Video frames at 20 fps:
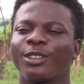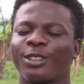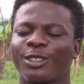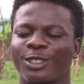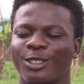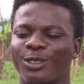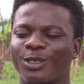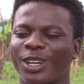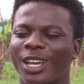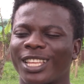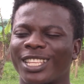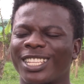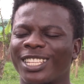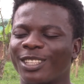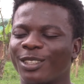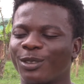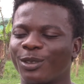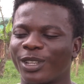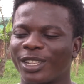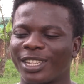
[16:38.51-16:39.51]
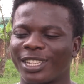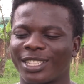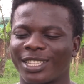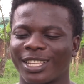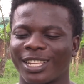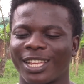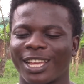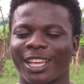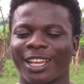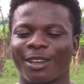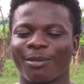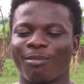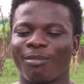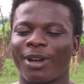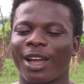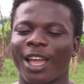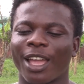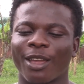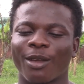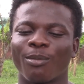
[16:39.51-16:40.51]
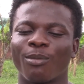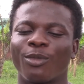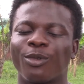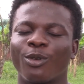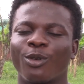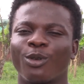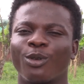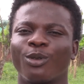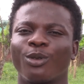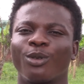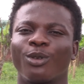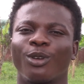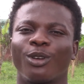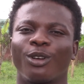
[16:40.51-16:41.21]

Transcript: So I didn't know anything like Bible,